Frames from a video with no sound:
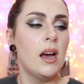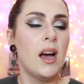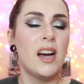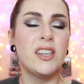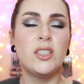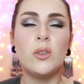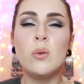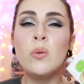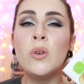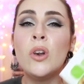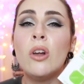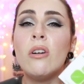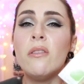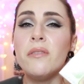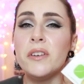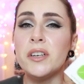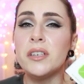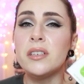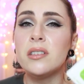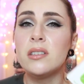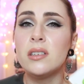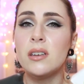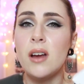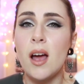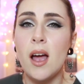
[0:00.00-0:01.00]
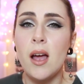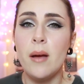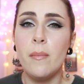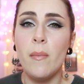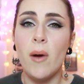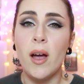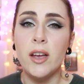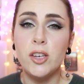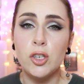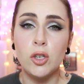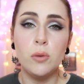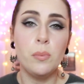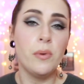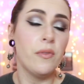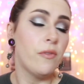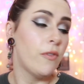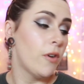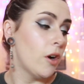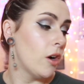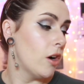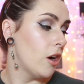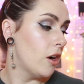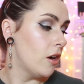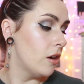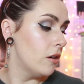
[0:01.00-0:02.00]
I don't love it. Um, I do
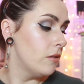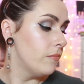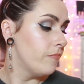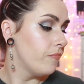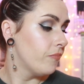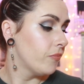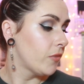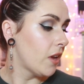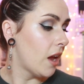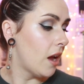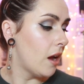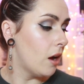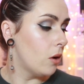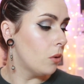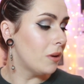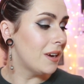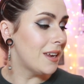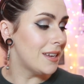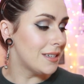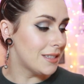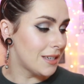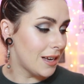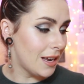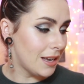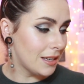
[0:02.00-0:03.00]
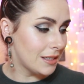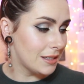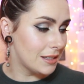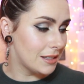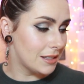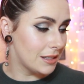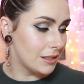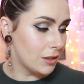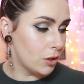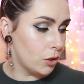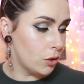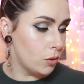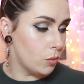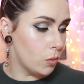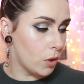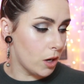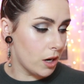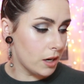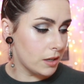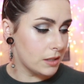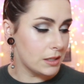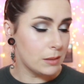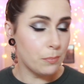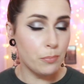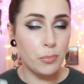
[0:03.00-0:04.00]
prefer how latex glue
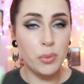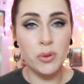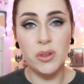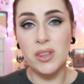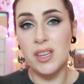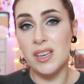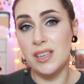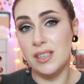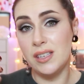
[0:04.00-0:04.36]
works, but